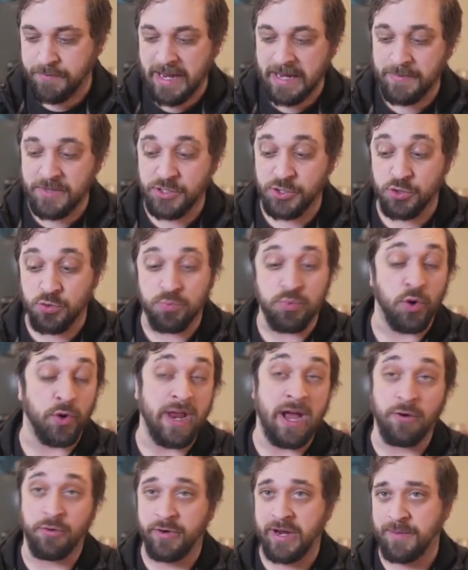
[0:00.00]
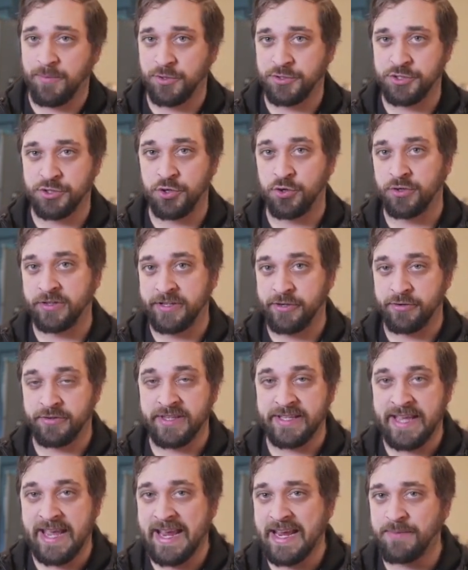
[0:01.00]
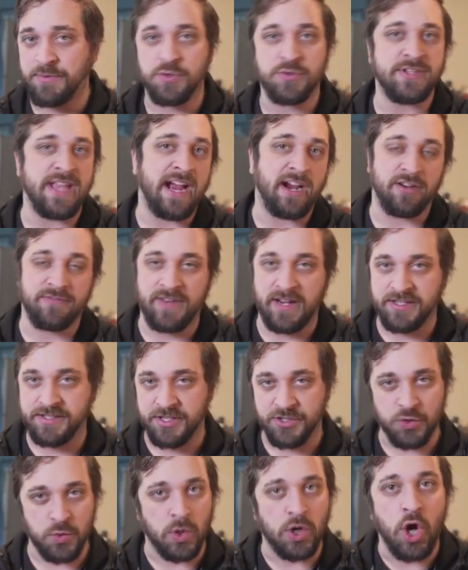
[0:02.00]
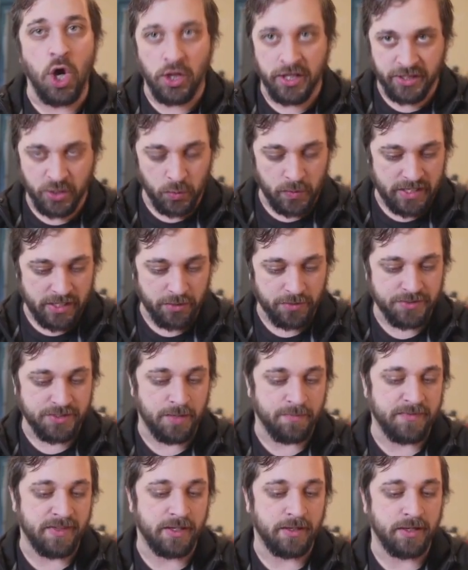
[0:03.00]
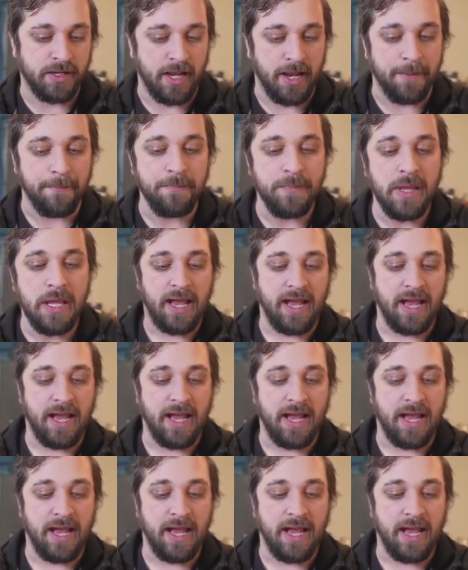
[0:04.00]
Maybe you put out Grey Merchant earlier in the game, you sacrificed it to a Calling the Weak or something, okay?